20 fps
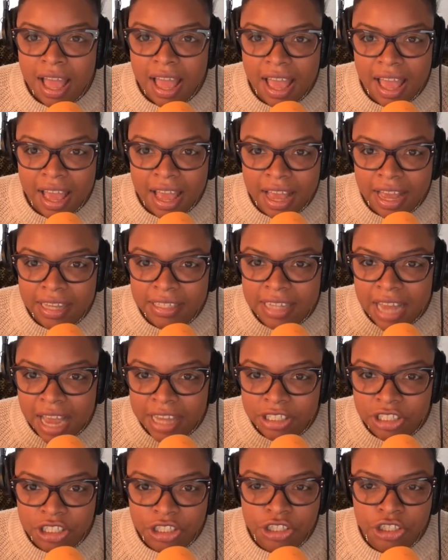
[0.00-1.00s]
and I
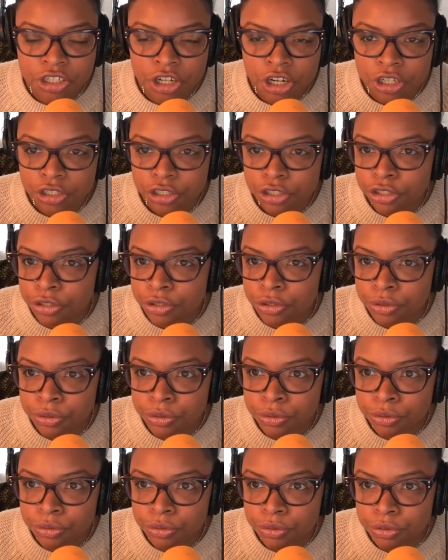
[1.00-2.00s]
just start
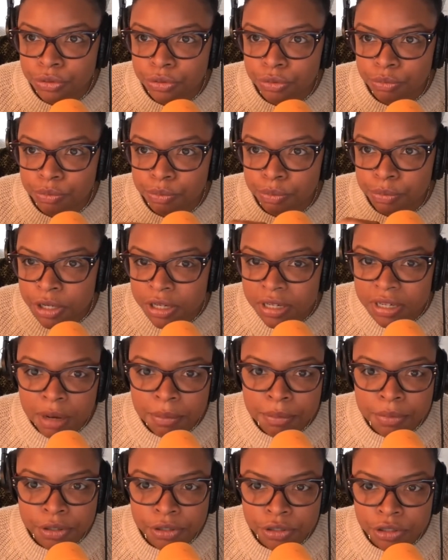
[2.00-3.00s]
to put
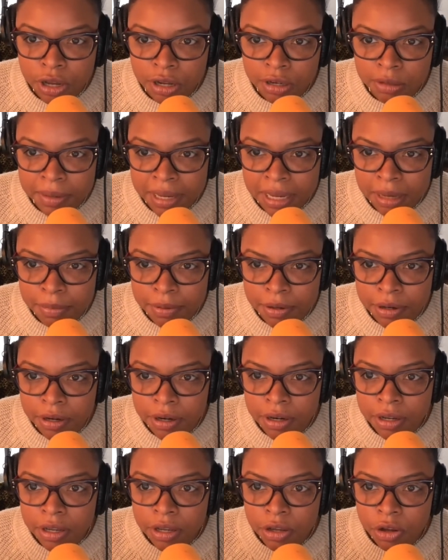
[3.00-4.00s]
numbers on paper,
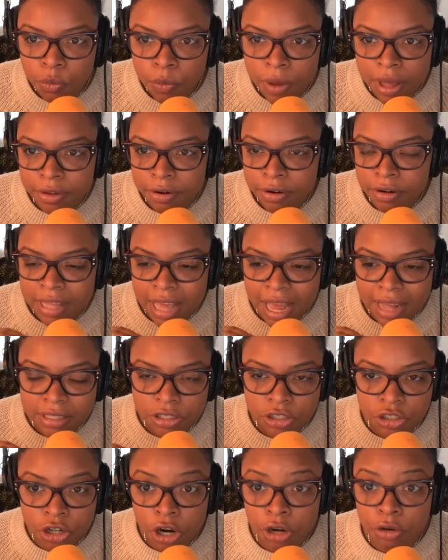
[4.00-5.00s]
whether that's
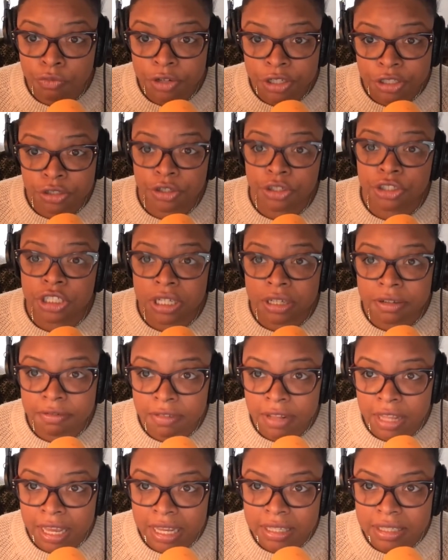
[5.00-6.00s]
start researching
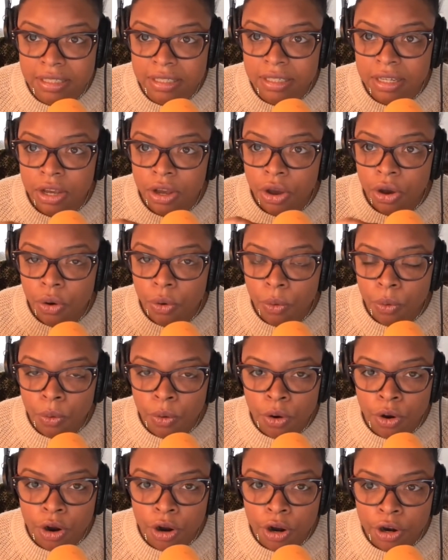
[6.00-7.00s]
flights
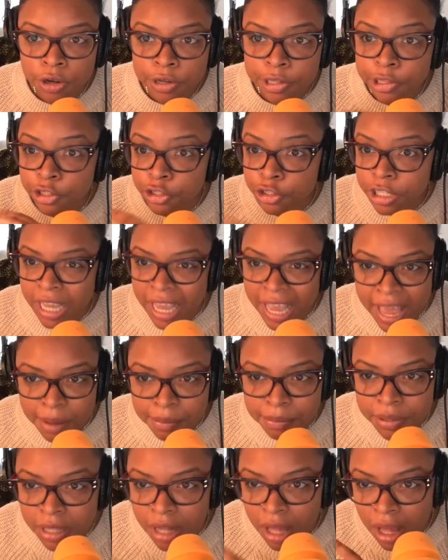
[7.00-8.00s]
or looking at
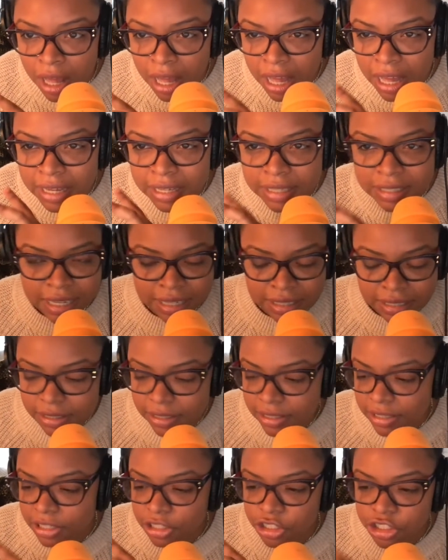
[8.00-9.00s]
blogs that
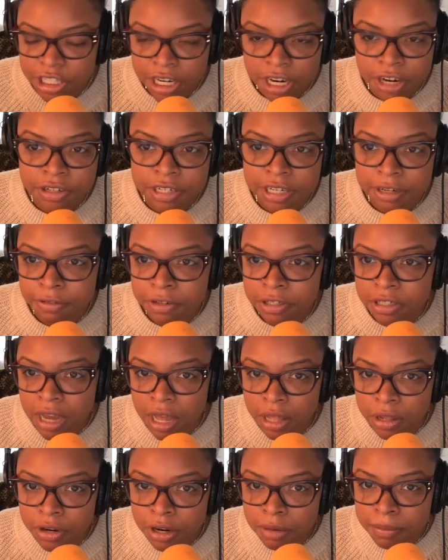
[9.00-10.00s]
share different
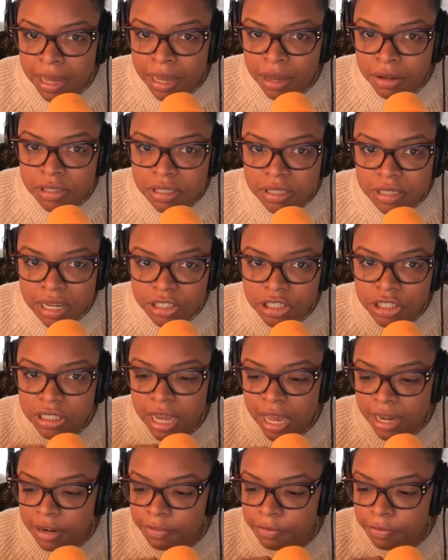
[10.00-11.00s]
dollar amounts. I just
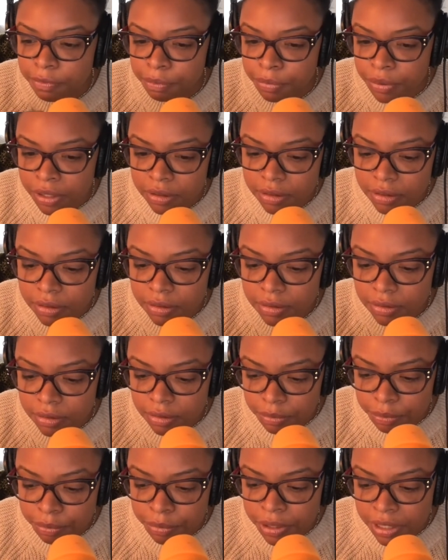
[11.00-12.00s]
kind of put
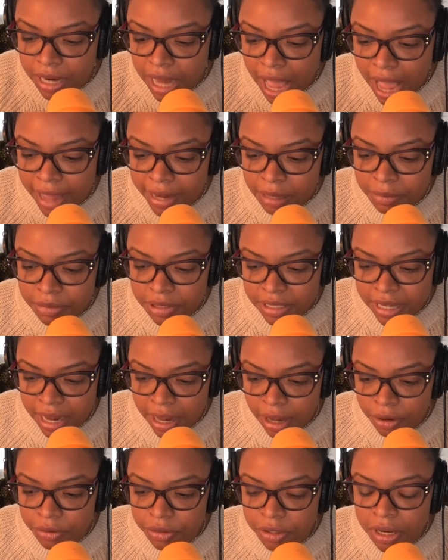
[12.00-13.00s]
items
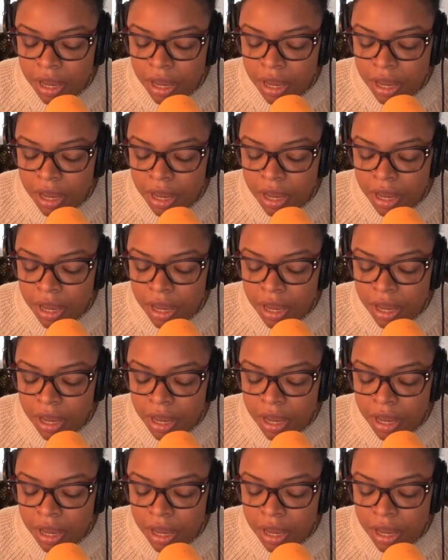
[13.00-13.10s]
down.